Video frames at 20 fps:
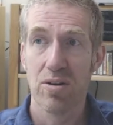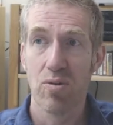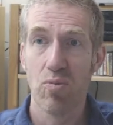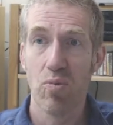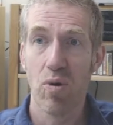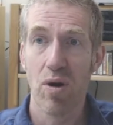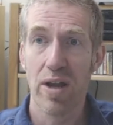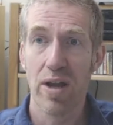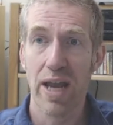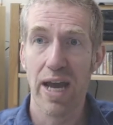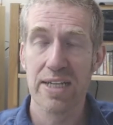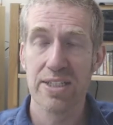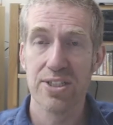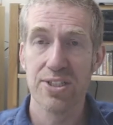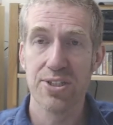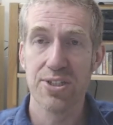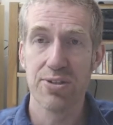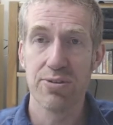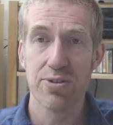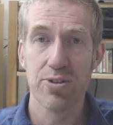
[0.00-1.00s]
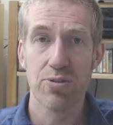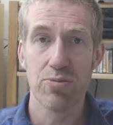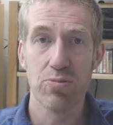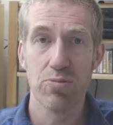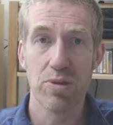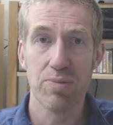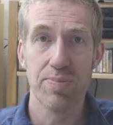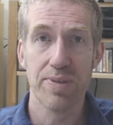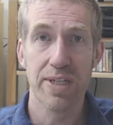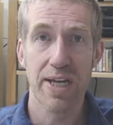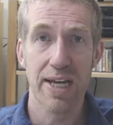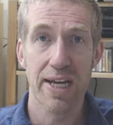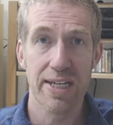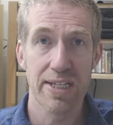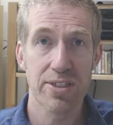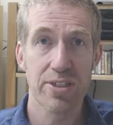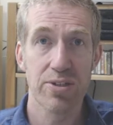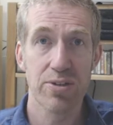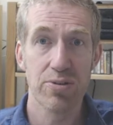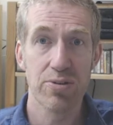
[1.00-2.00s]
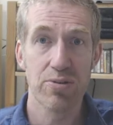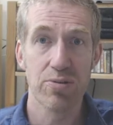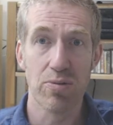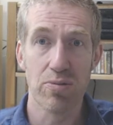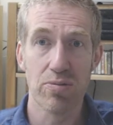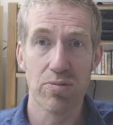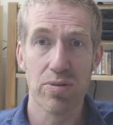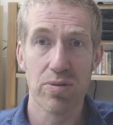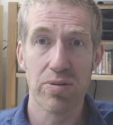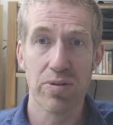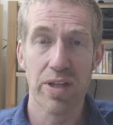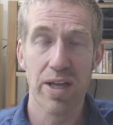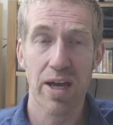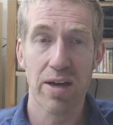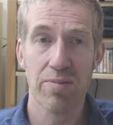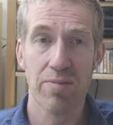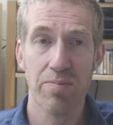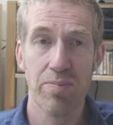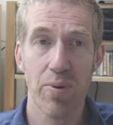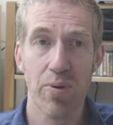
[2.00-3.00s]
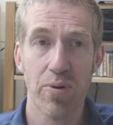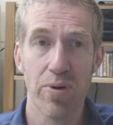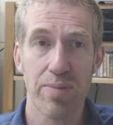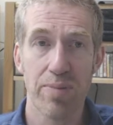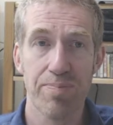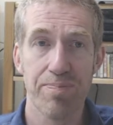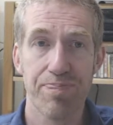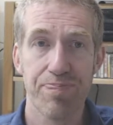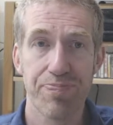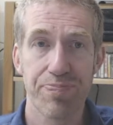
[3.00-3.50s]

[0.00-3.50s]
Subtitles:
what attitude should we take to the unborn.